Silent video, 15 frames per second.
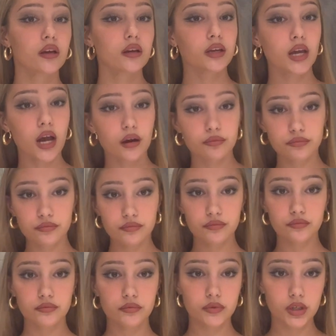Yeah.
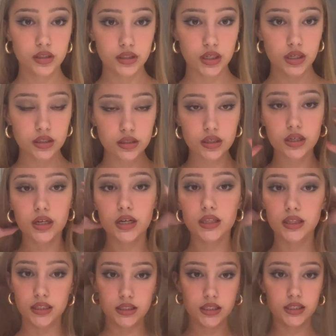This is
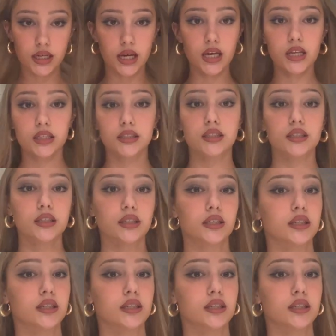it.